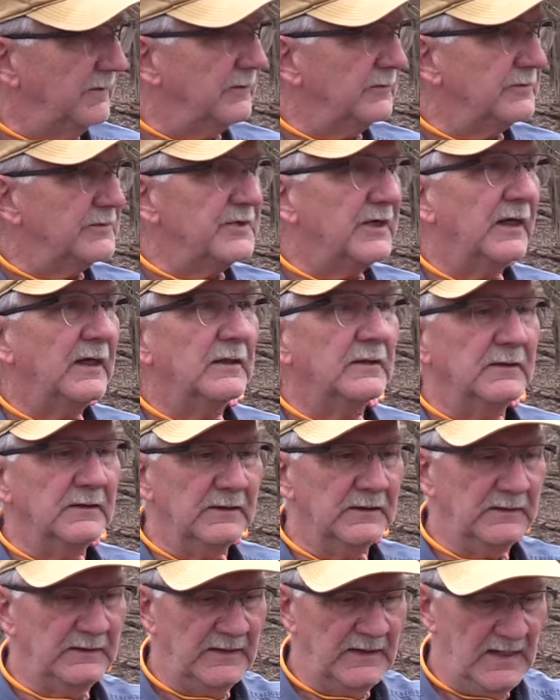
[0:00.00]
old
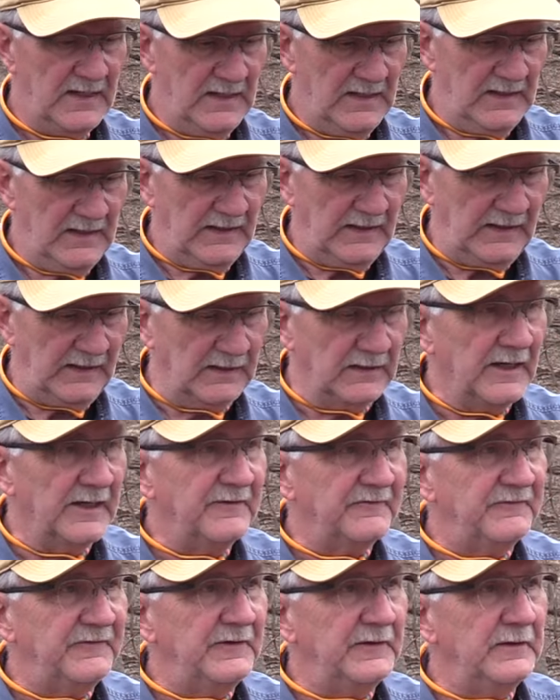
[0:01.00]
shotgun. And a lot
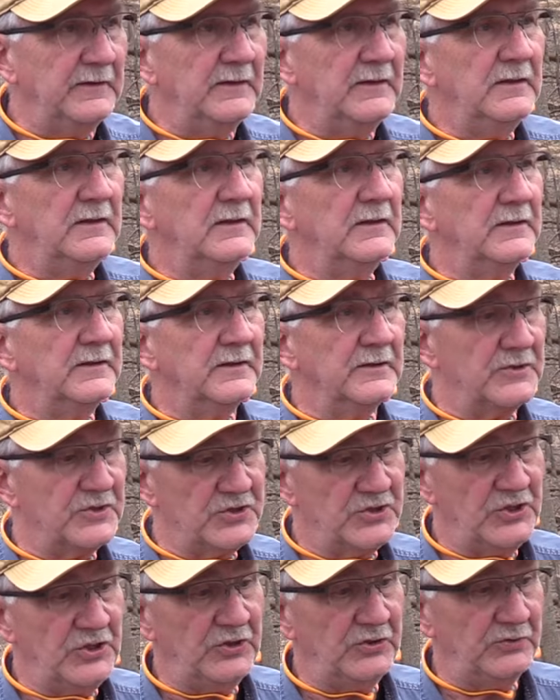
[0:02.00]
of fun to
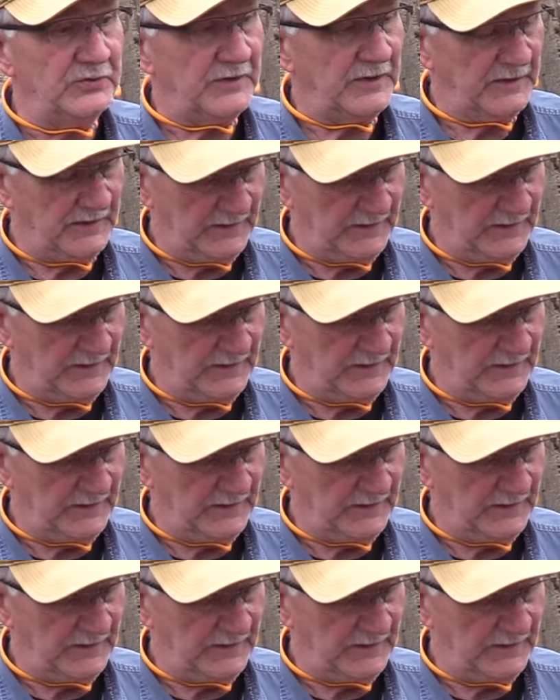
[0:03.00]
shoot,